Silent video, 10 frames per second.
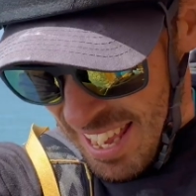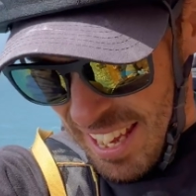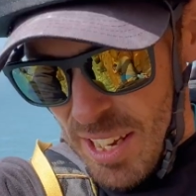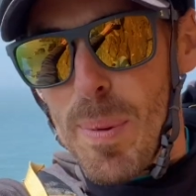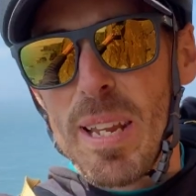
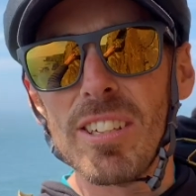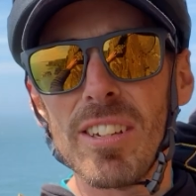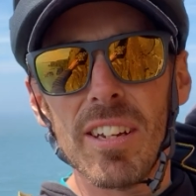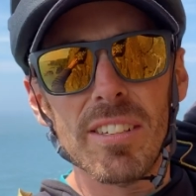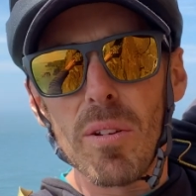It's best just,
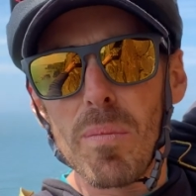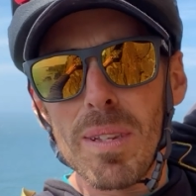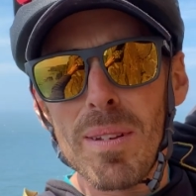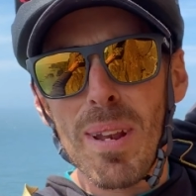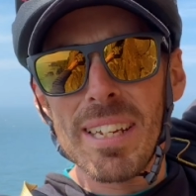I
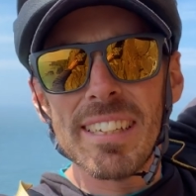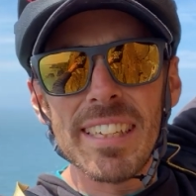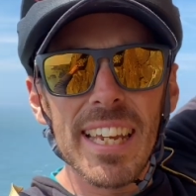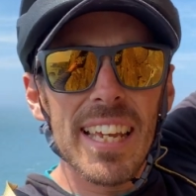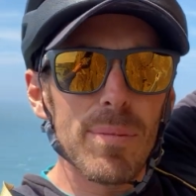didn't place any
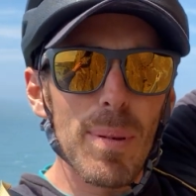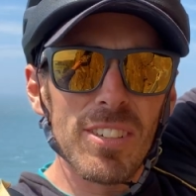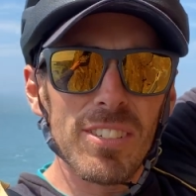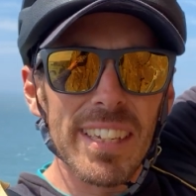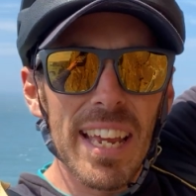gear, it's best
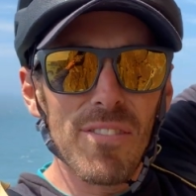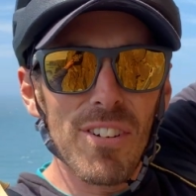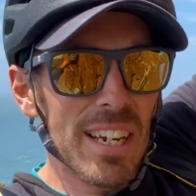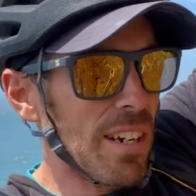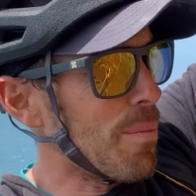just to get the
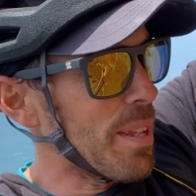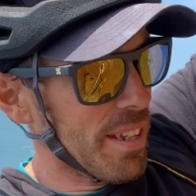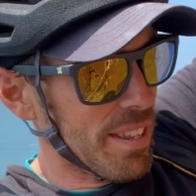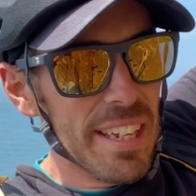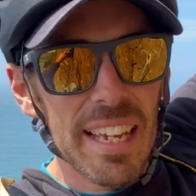rig a little bit. I
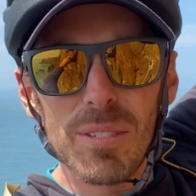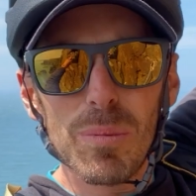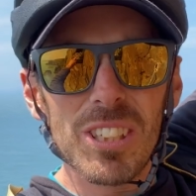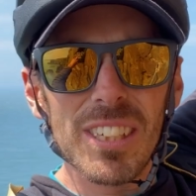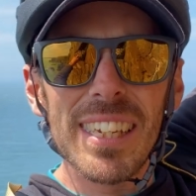think you get some
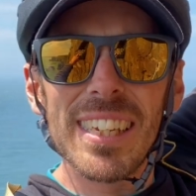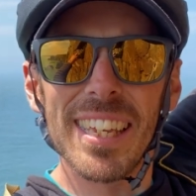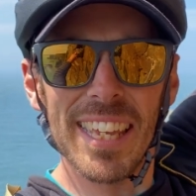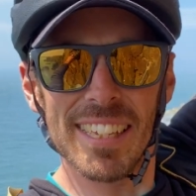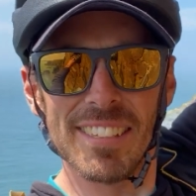sinker
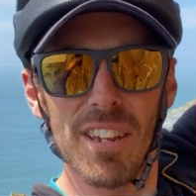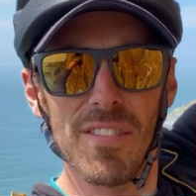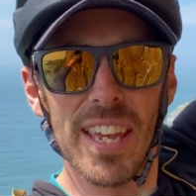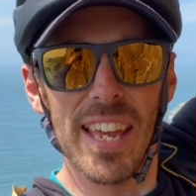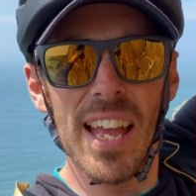kit over
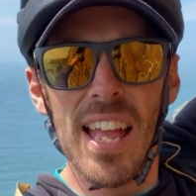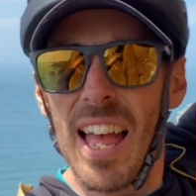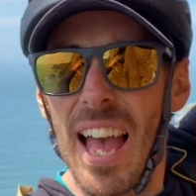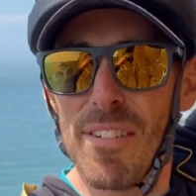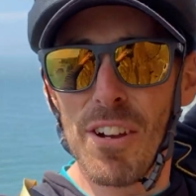here.
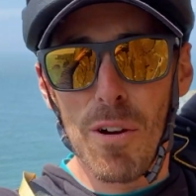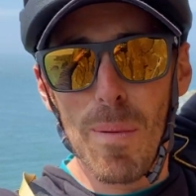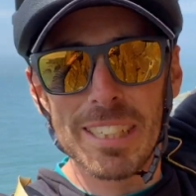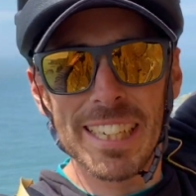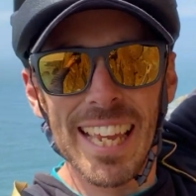I haven't got
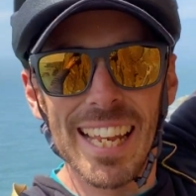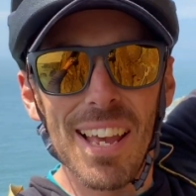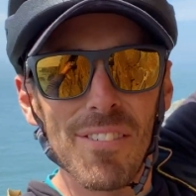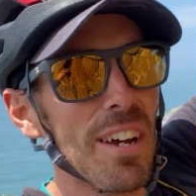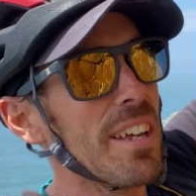much kit
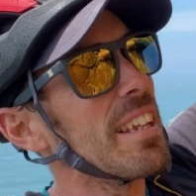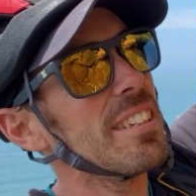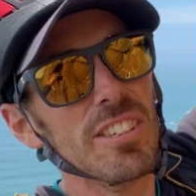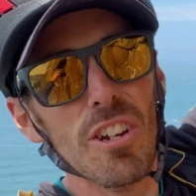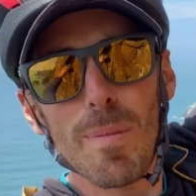left either,
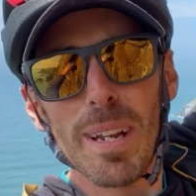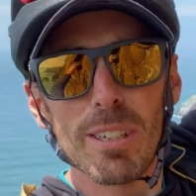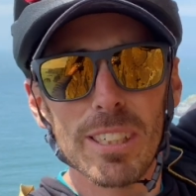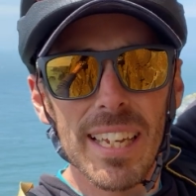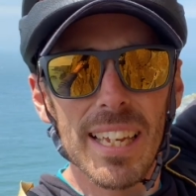so
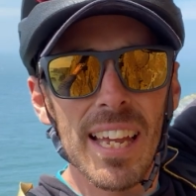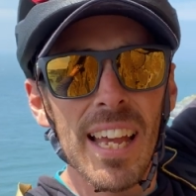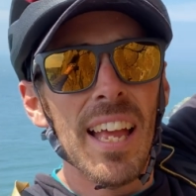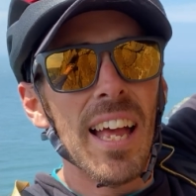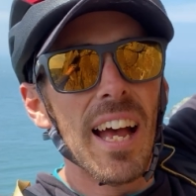much gear
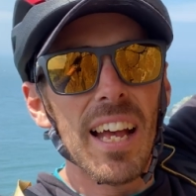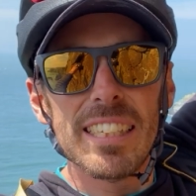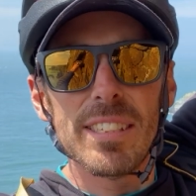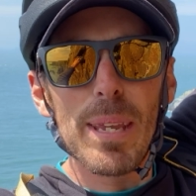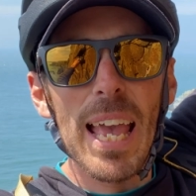
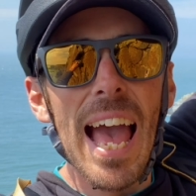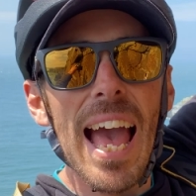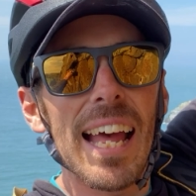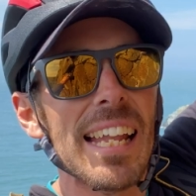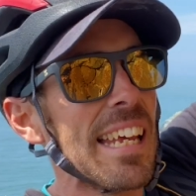to be
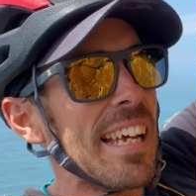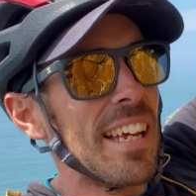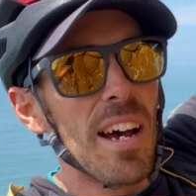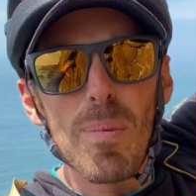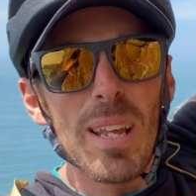had.
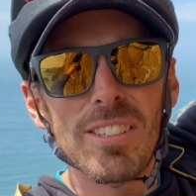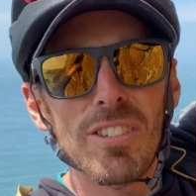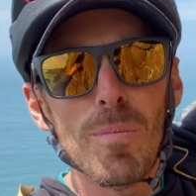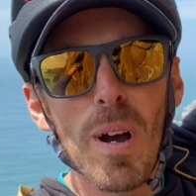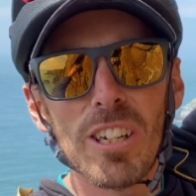I place
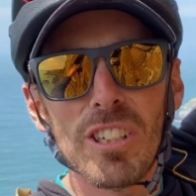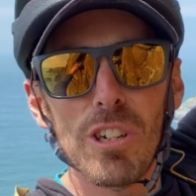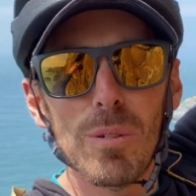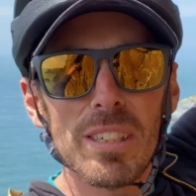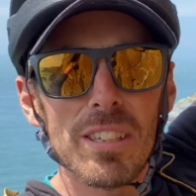too much, I
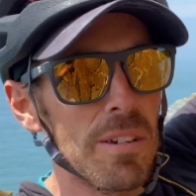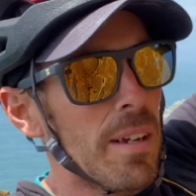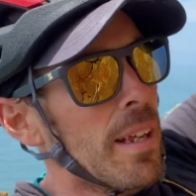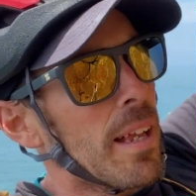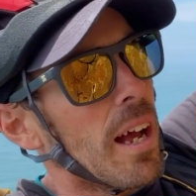always do
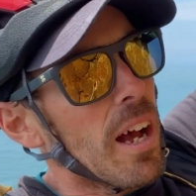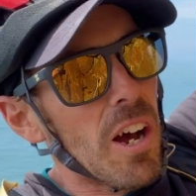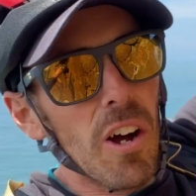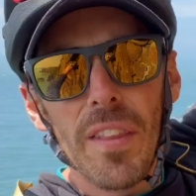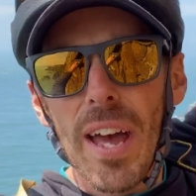
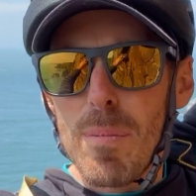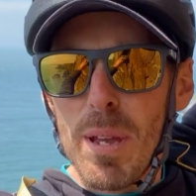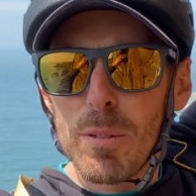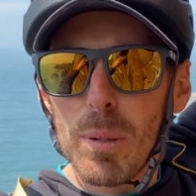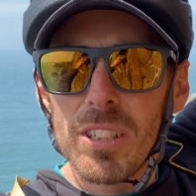on that
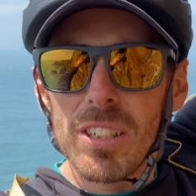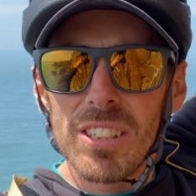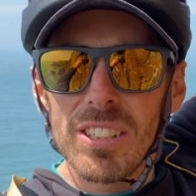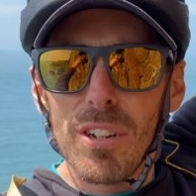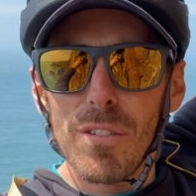pitch, but it's
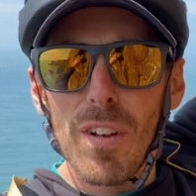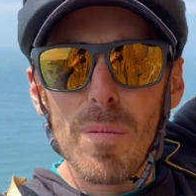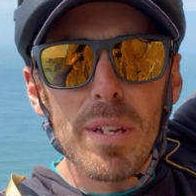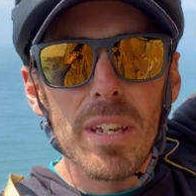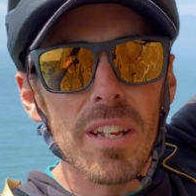just so
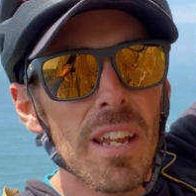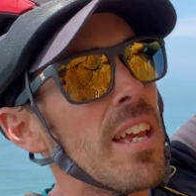flipping good.